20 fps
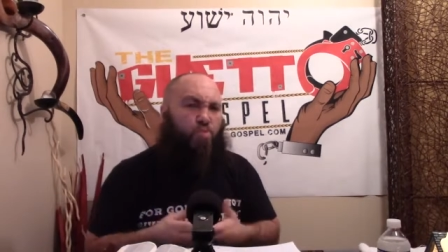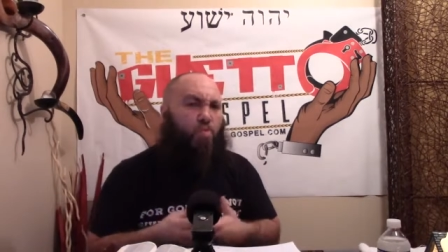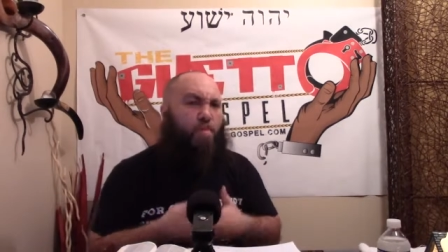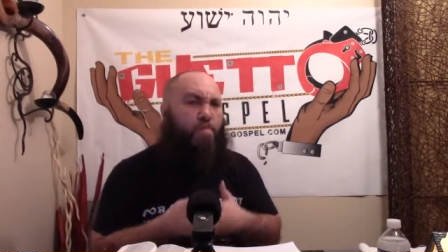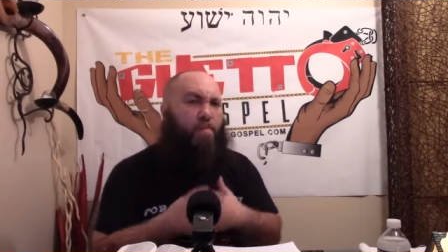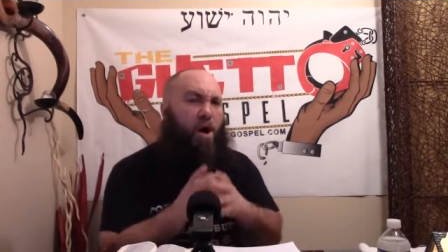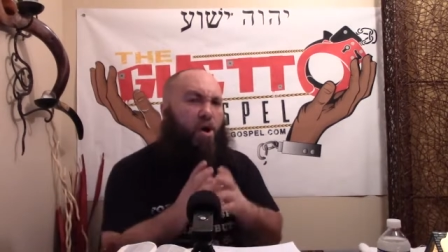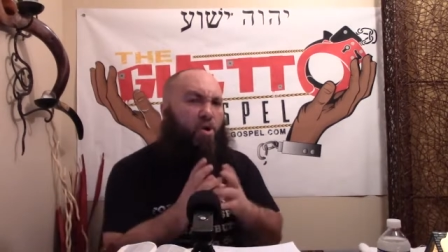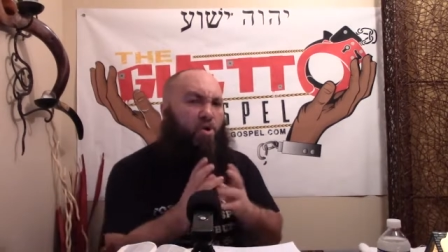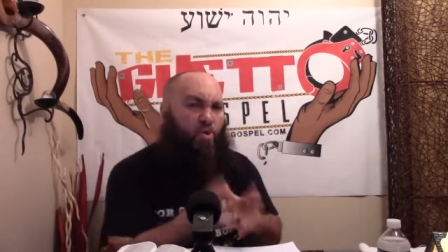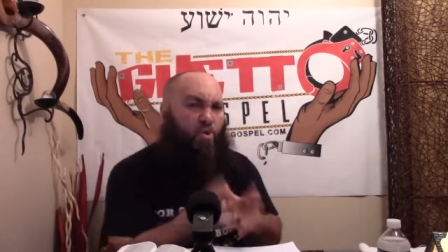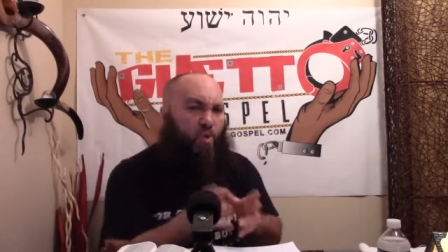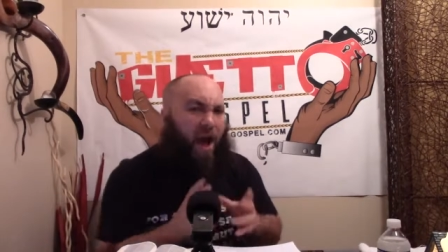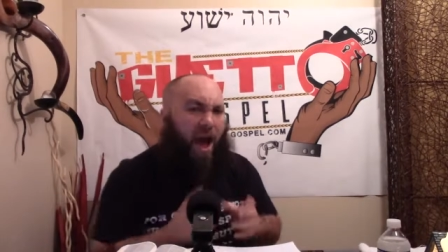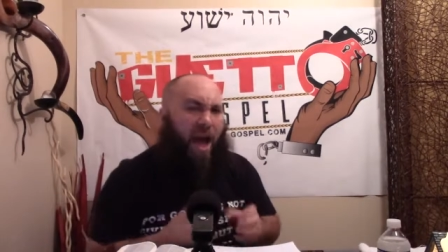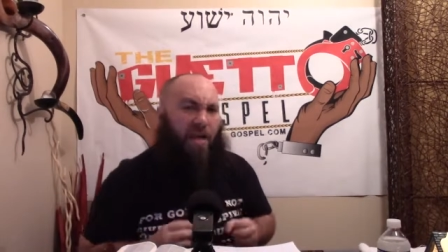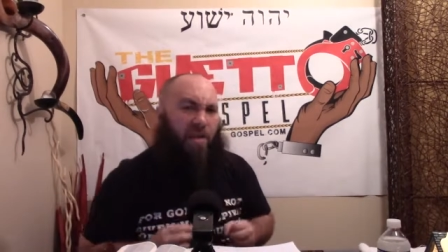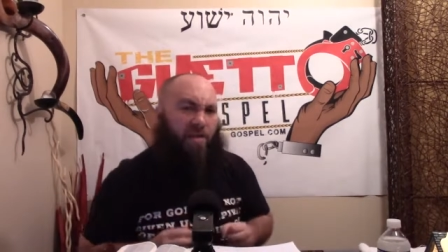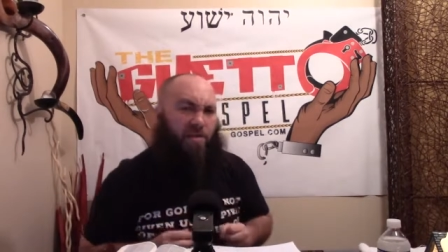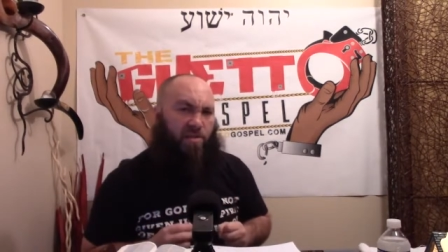you about
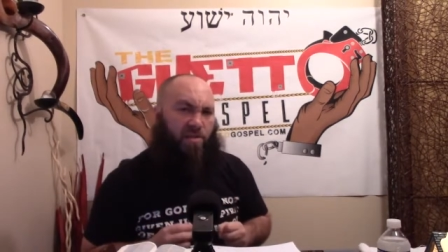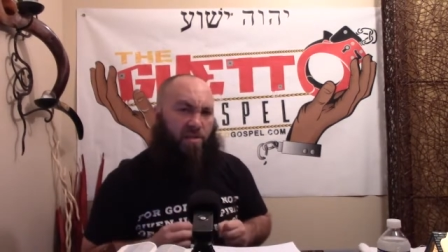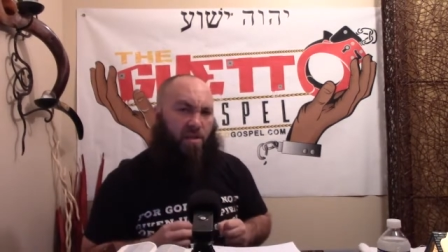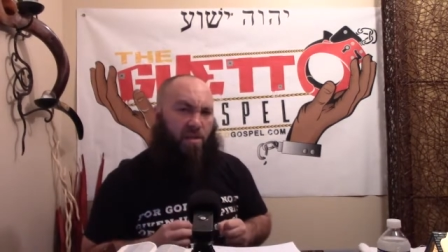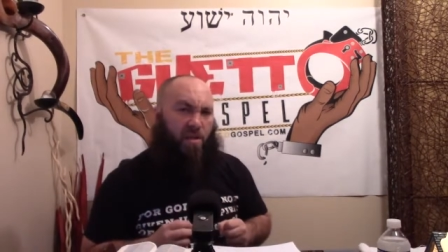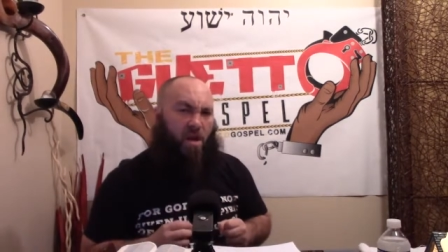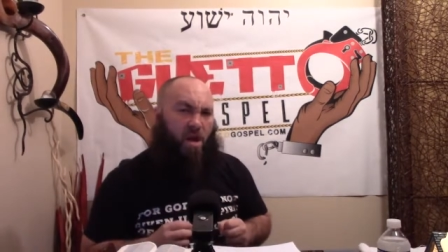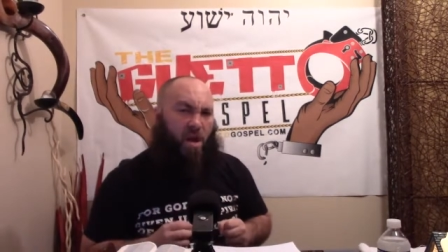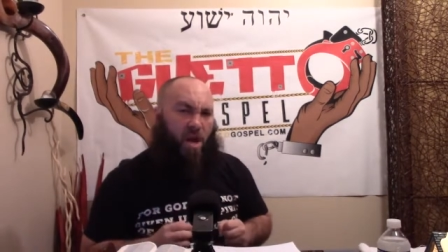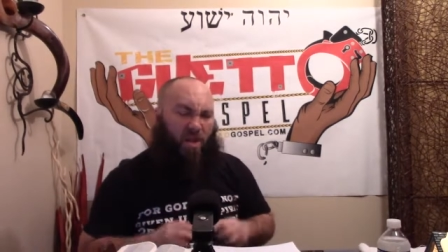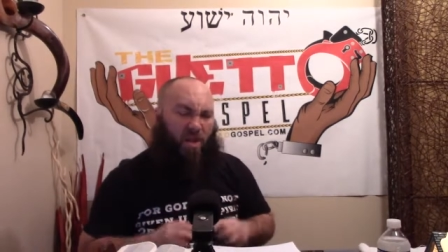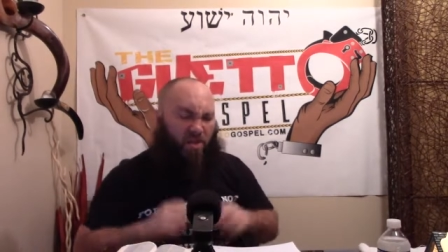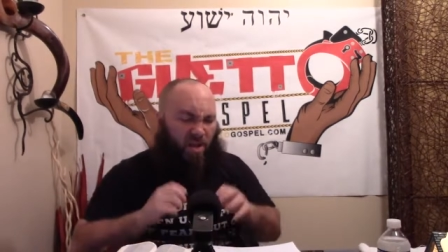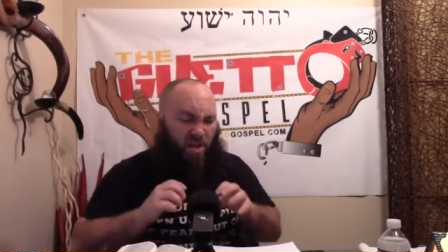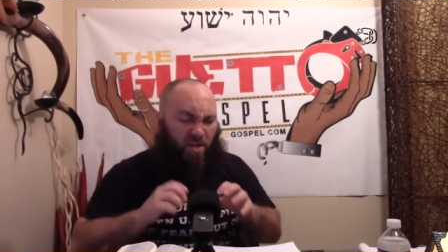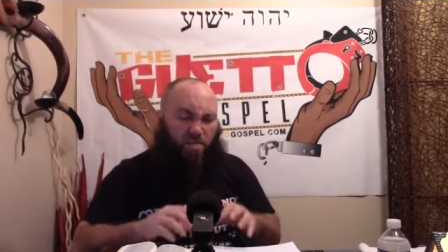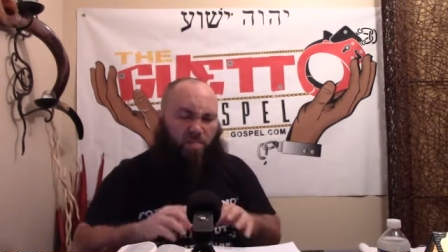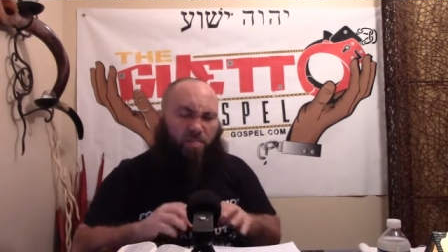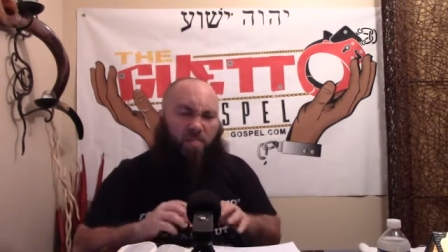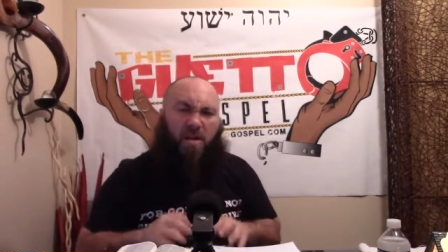Christ.
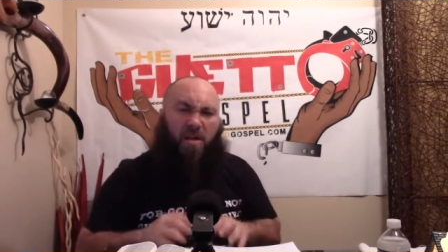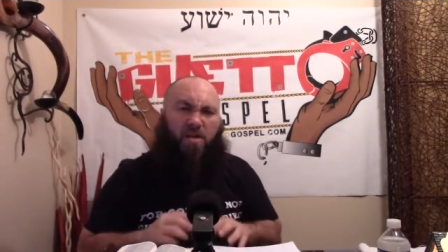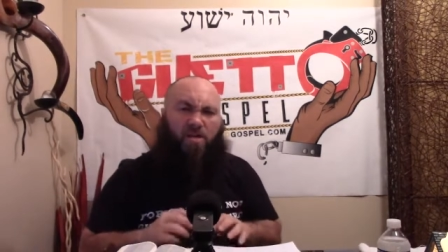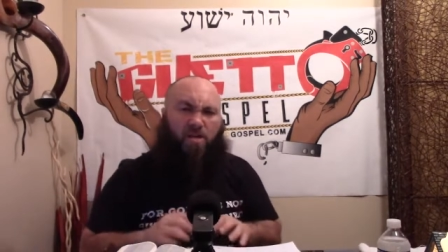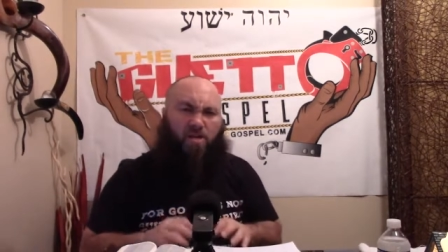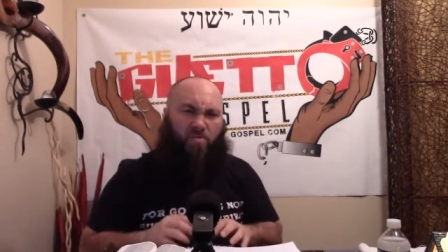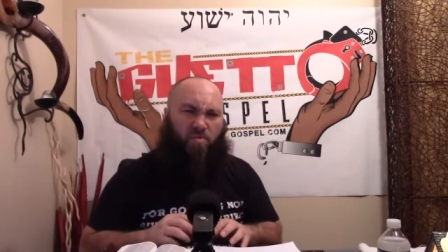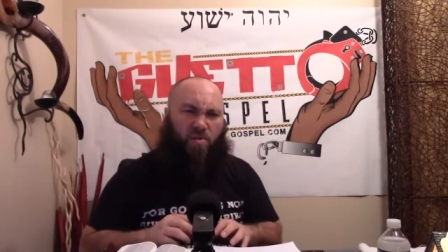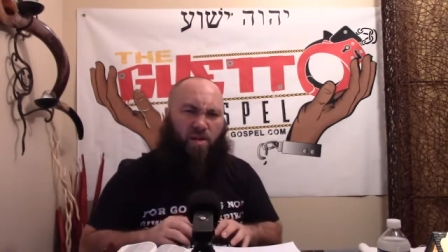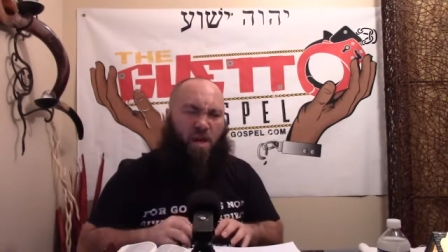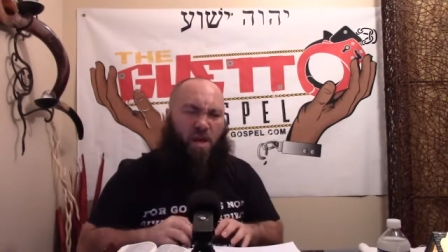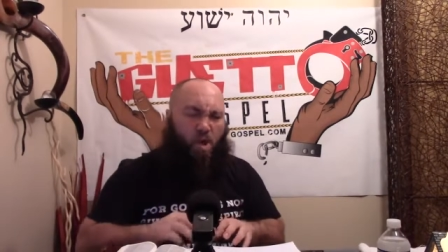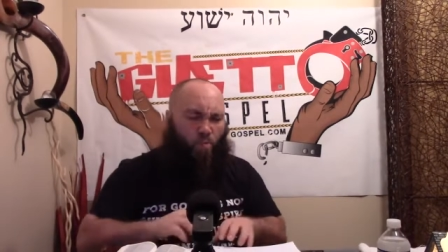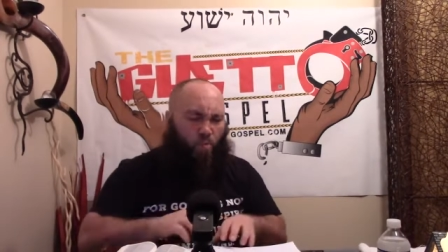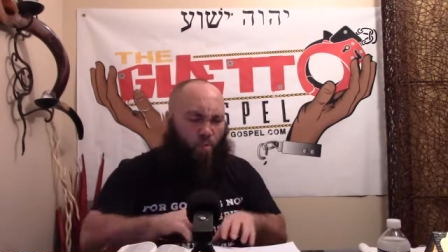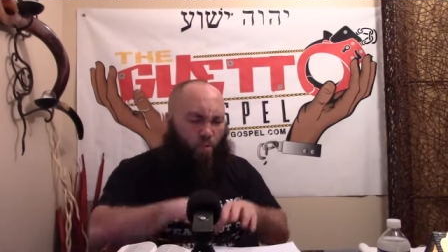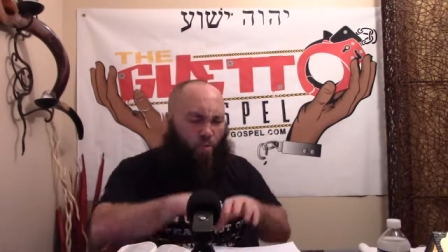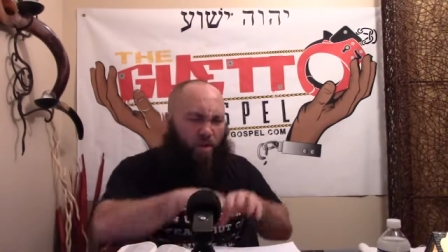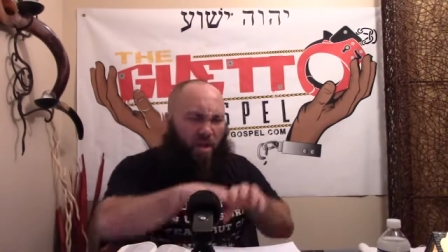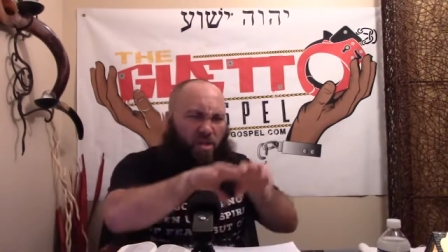This ministry,
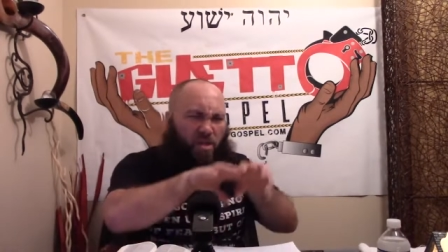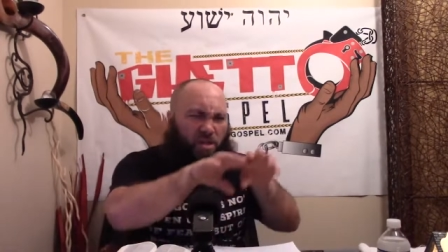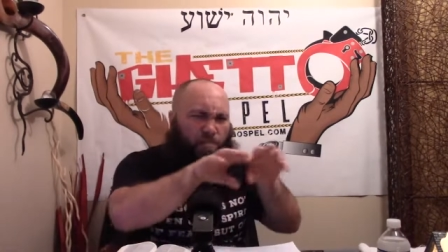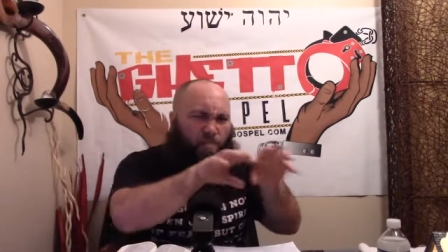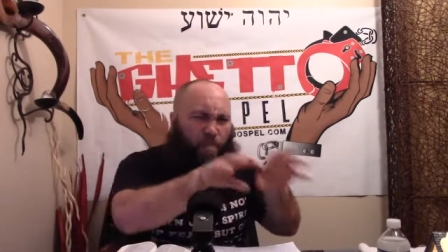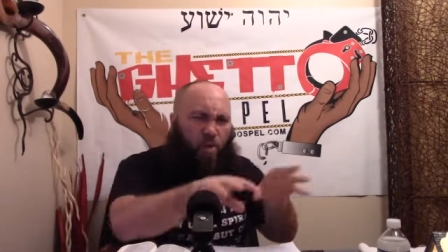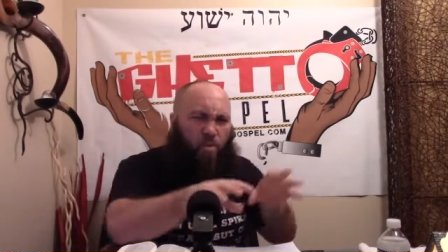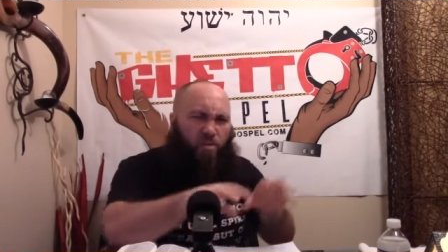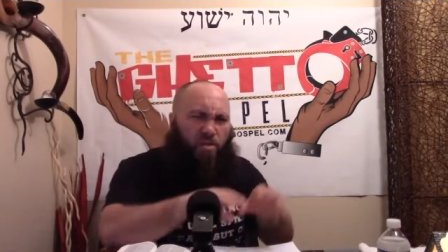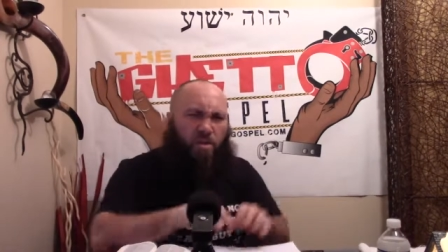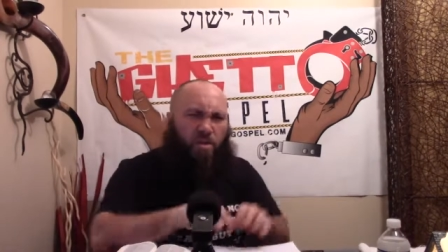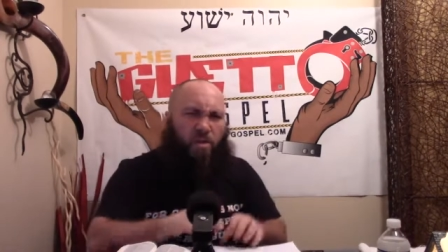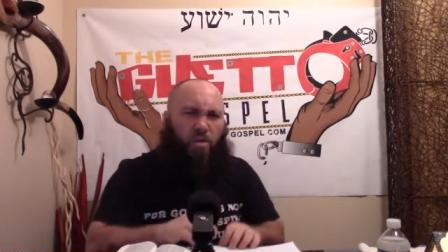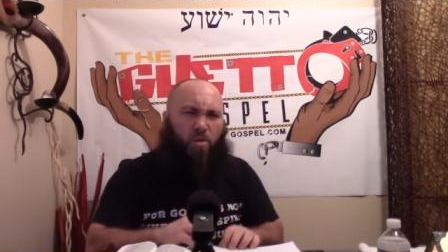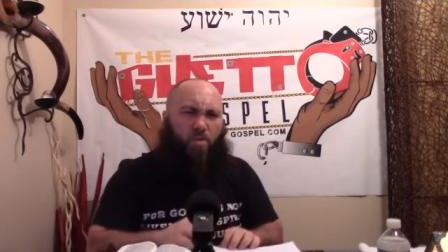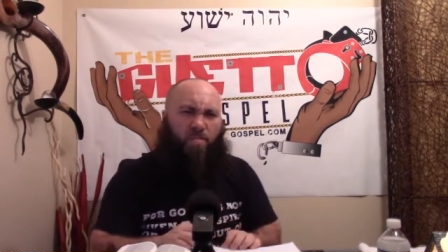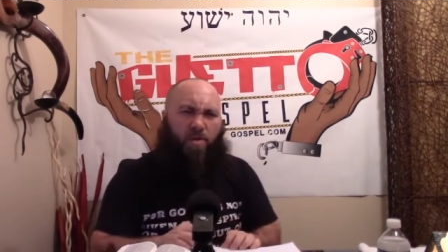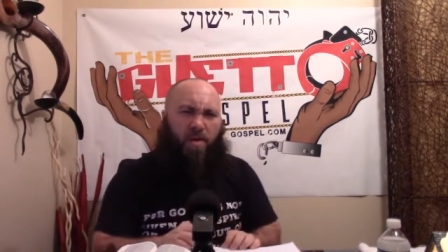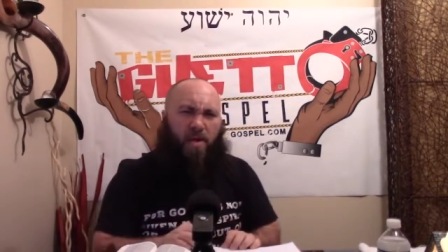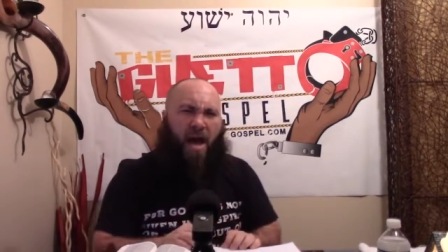when we expose the
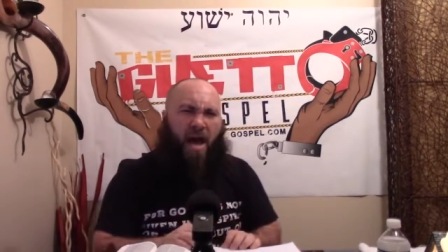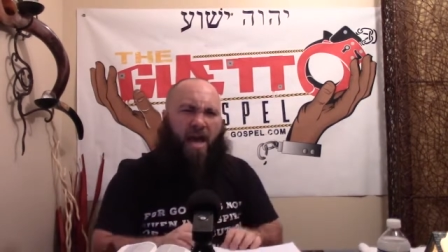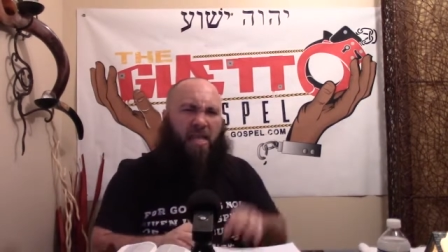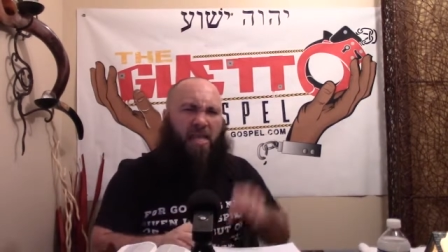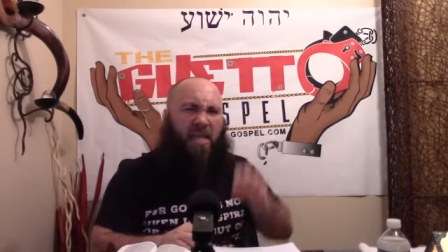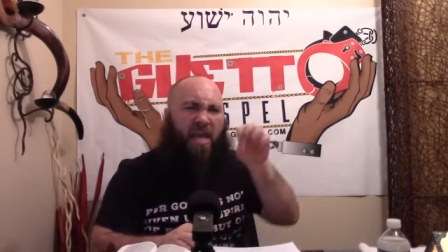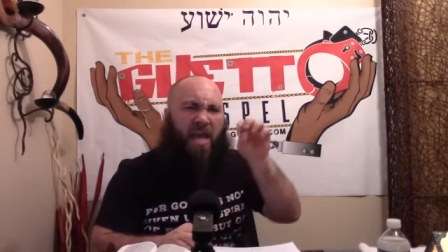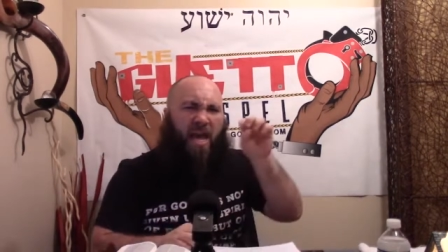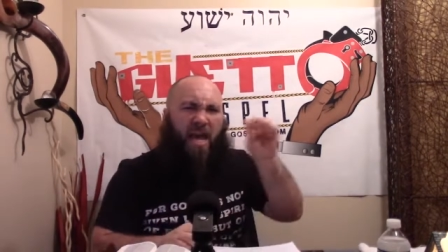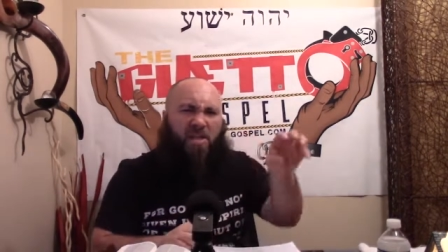Illuminati,